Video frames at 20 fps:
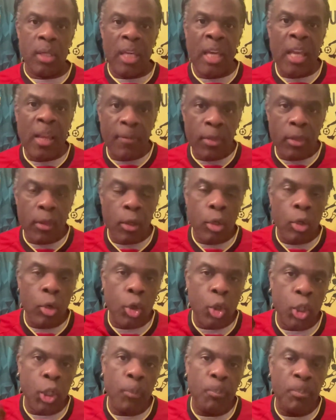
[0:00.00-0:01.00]
even though you
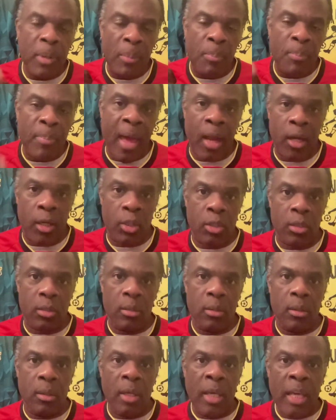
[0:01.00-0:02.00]
should be benched,